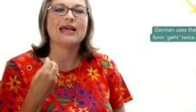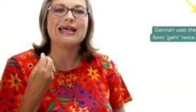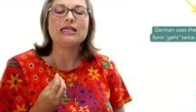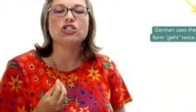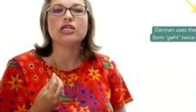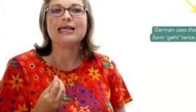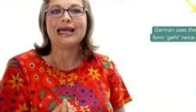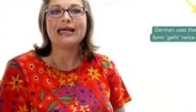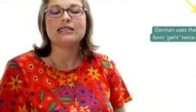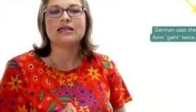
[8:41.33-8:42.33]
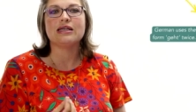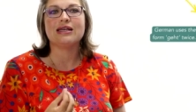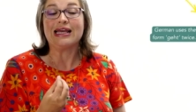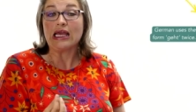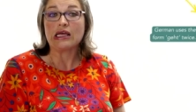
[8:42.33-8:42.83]
He, she, it
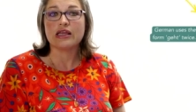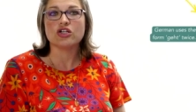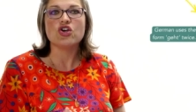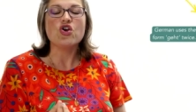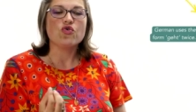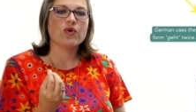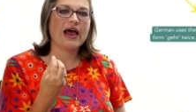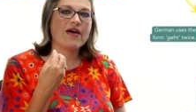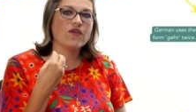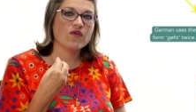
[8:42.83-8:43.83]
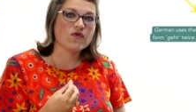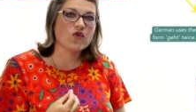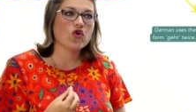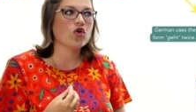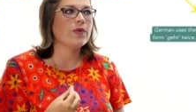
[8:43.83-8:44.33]
in English will have a
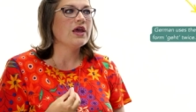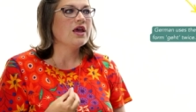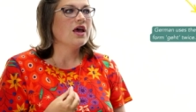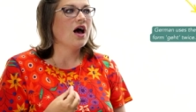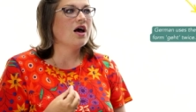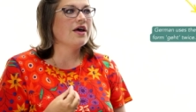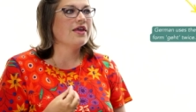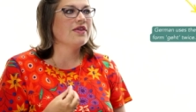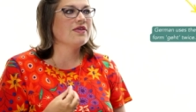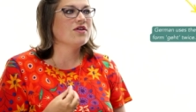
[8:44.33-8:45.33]
verb uh,